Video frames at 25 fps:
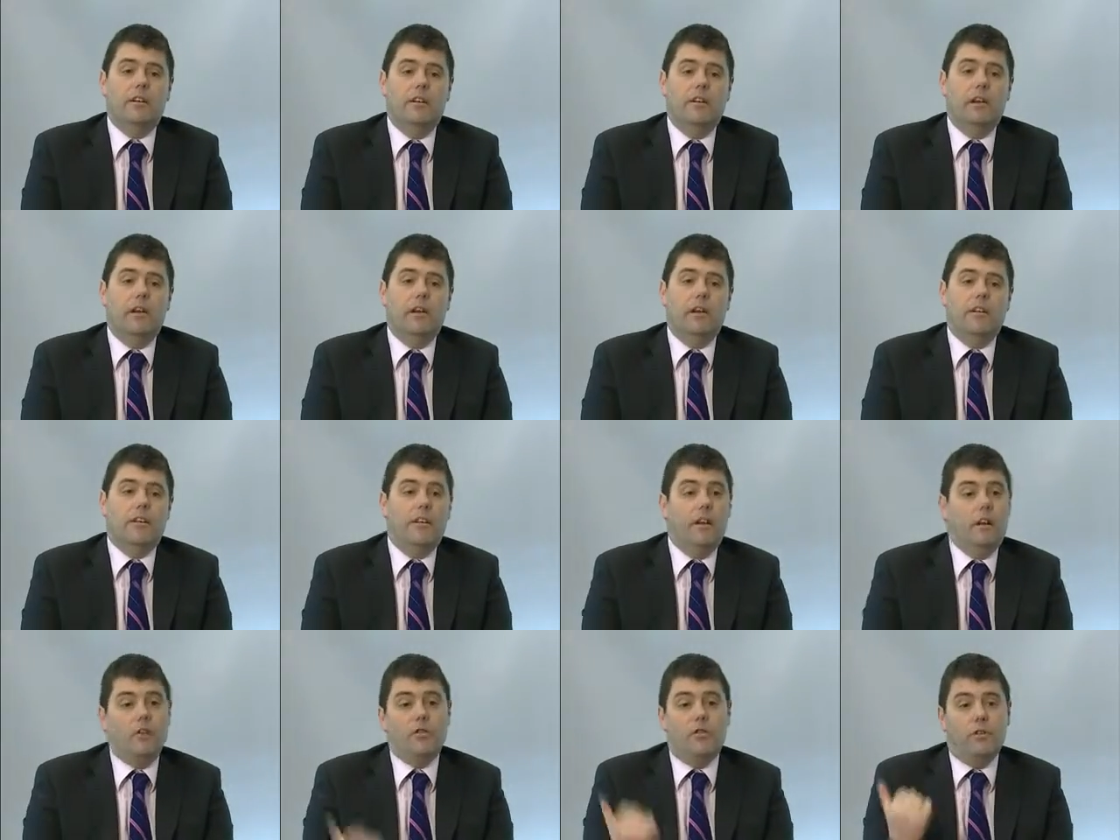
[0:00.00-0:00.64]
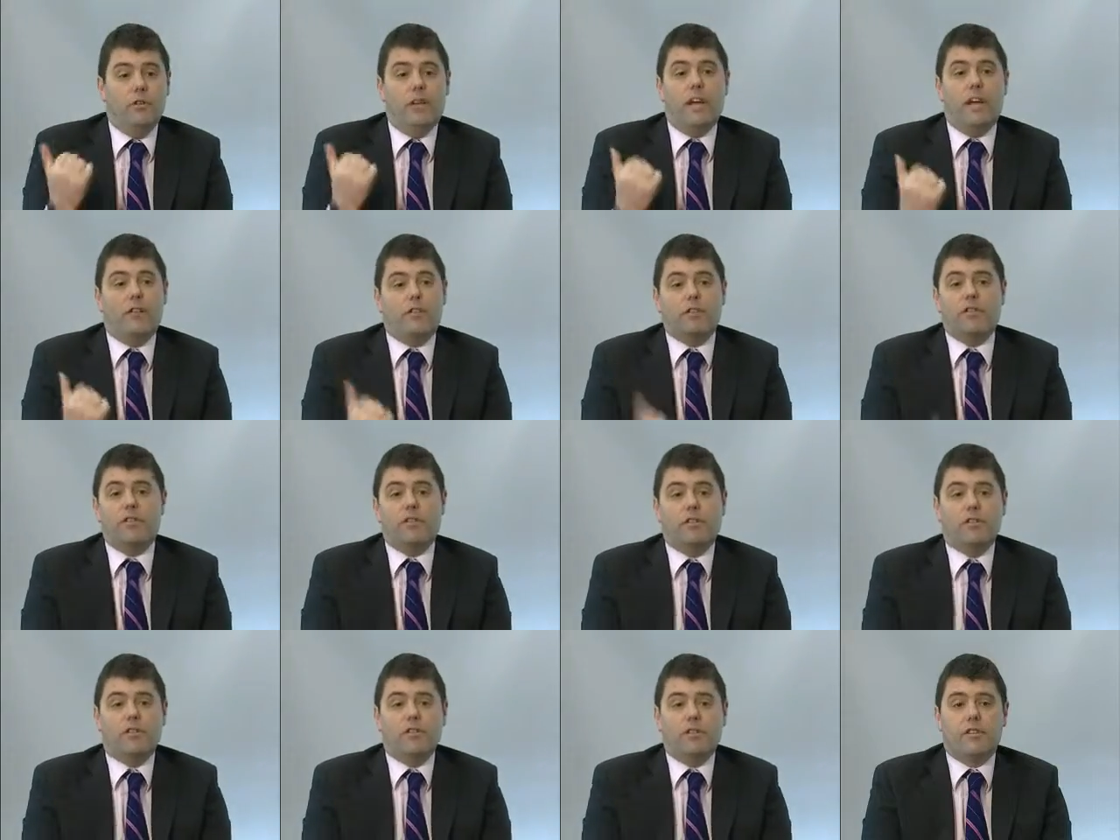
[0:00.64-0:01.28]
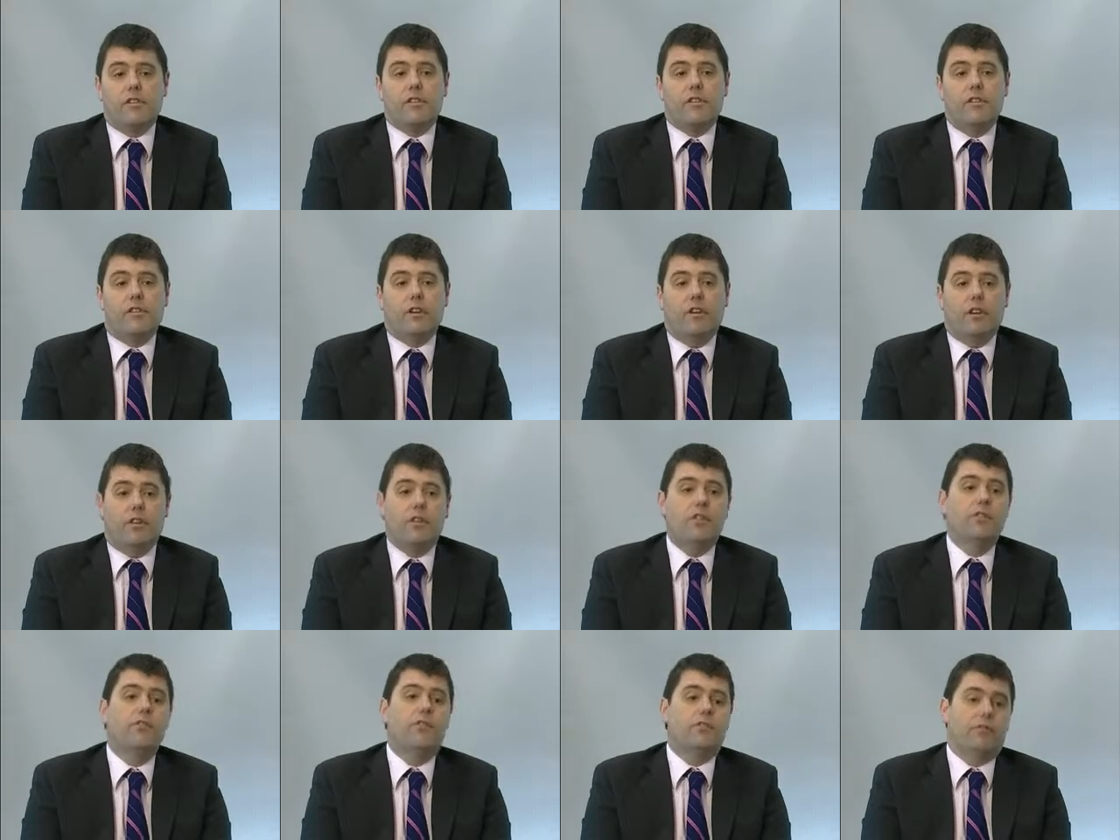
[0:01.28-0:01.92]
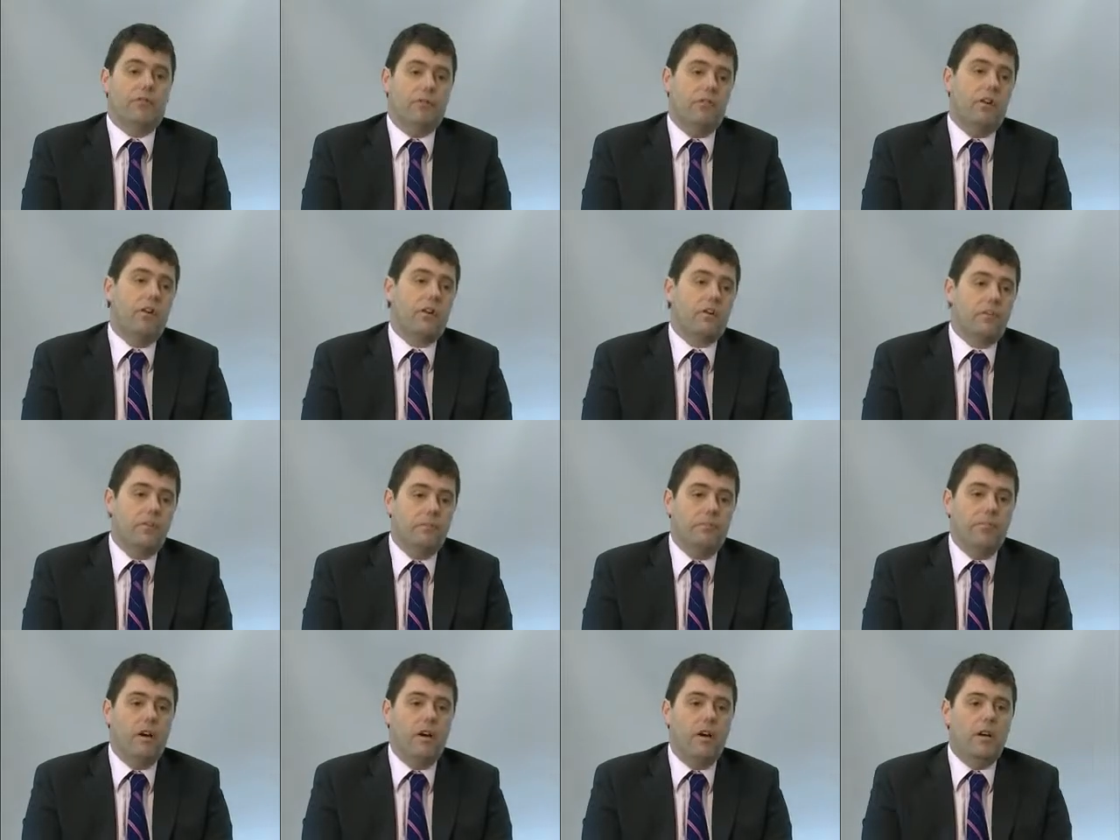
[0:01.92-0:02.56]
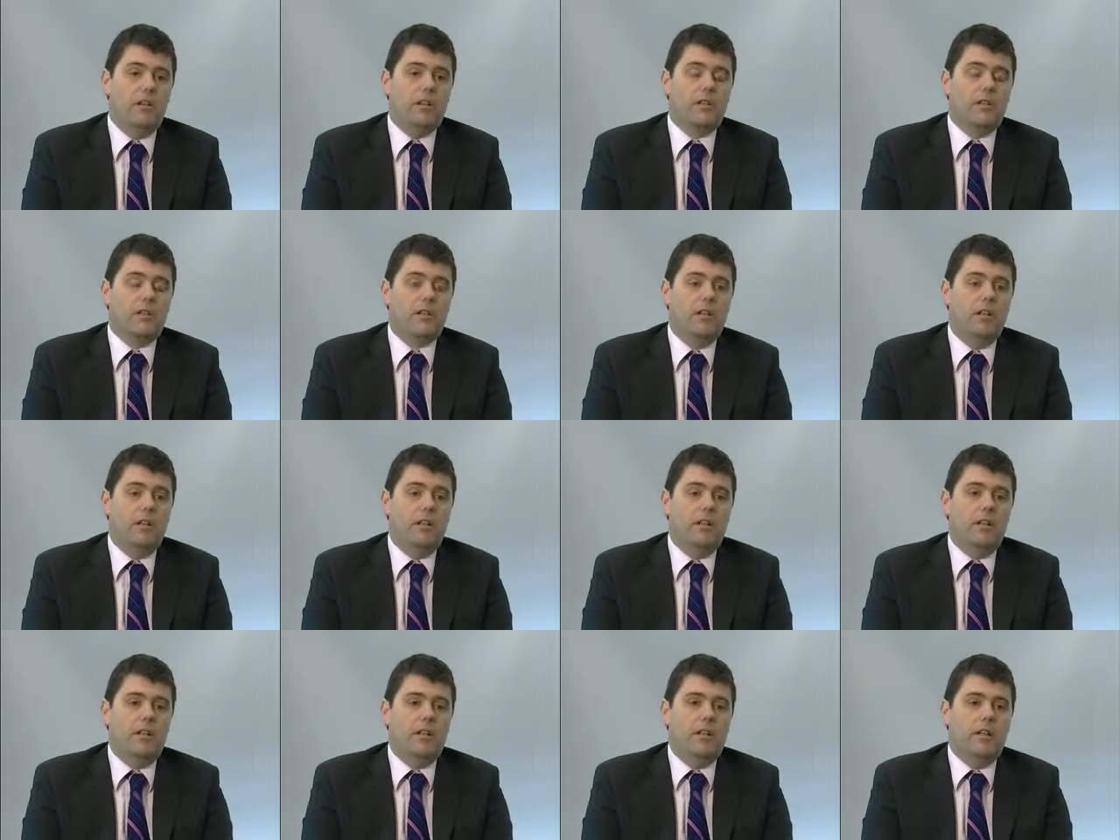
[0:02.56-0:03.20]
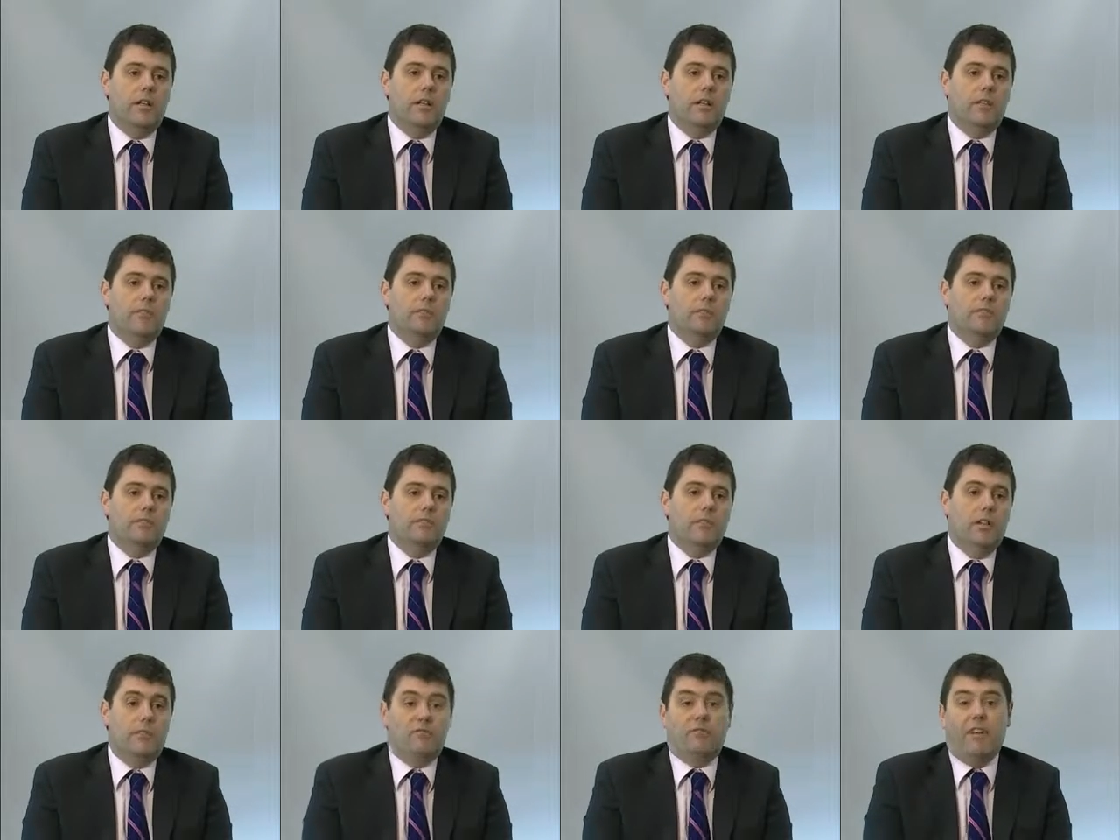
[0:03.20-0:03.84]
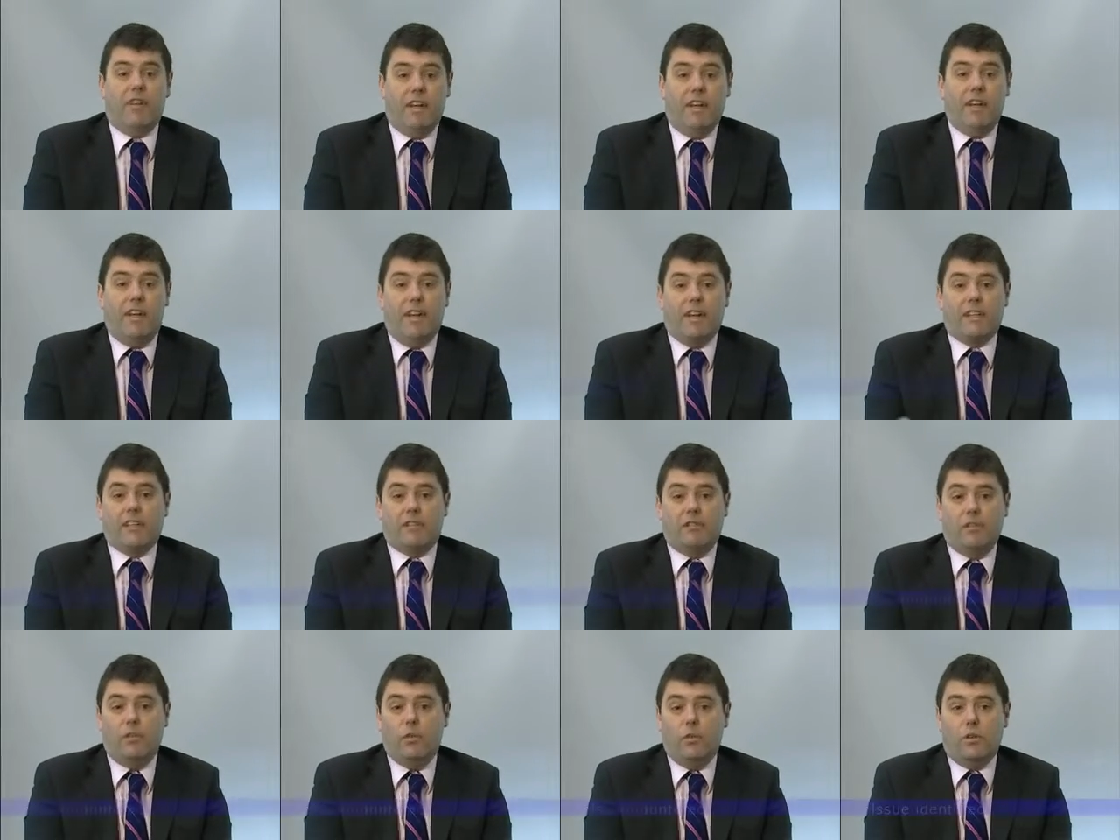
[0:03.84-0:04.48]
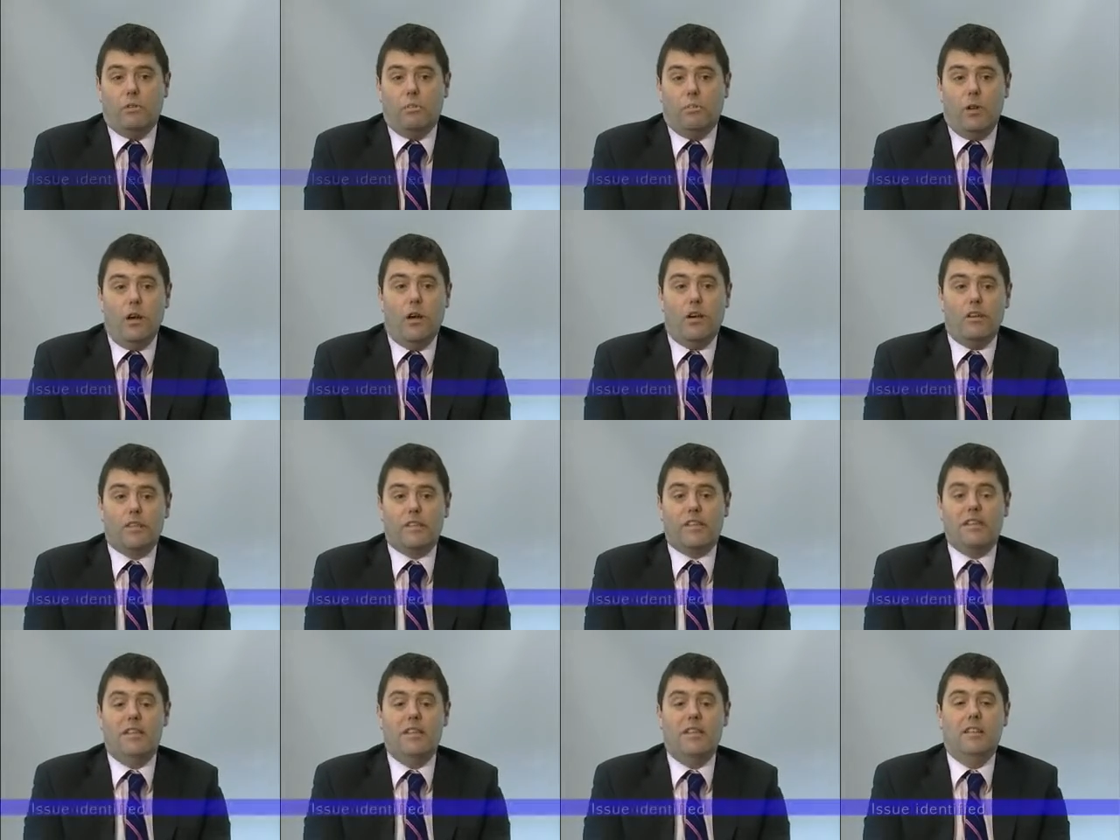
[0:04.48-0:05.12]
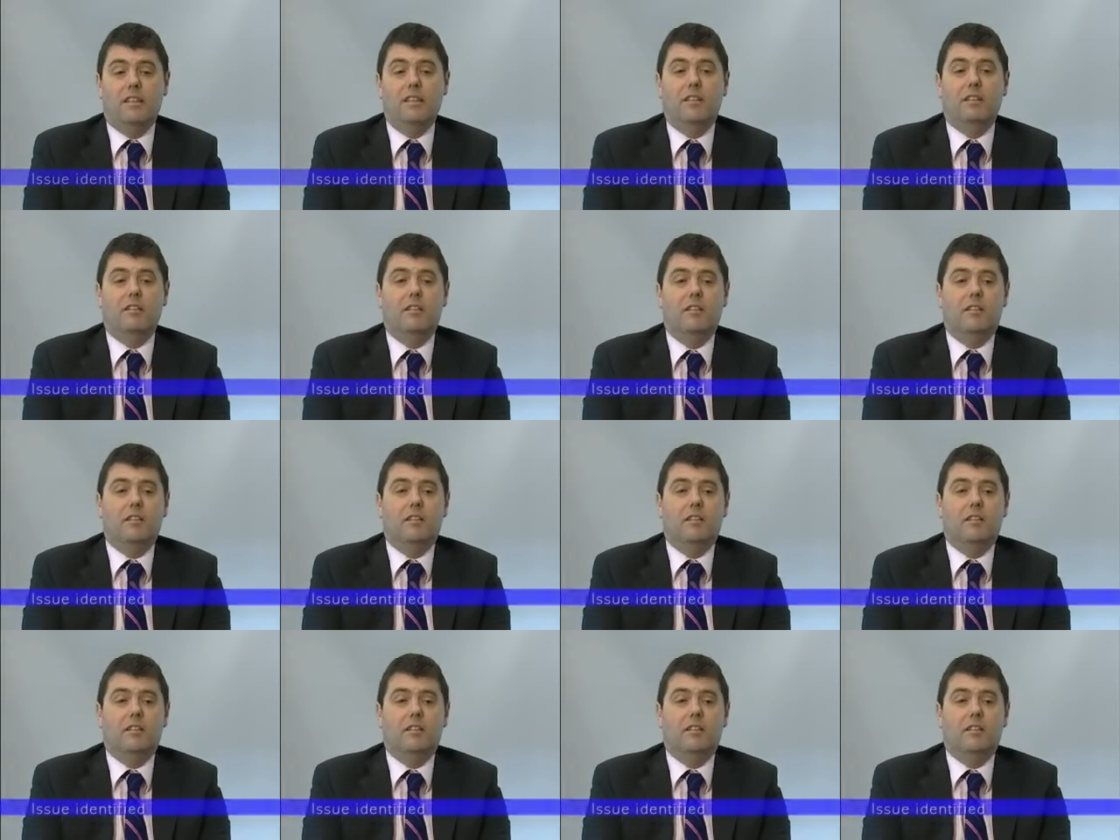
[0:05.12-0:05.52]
The local garage doesn't stock a huge variety of parts and regularly has to order parts in,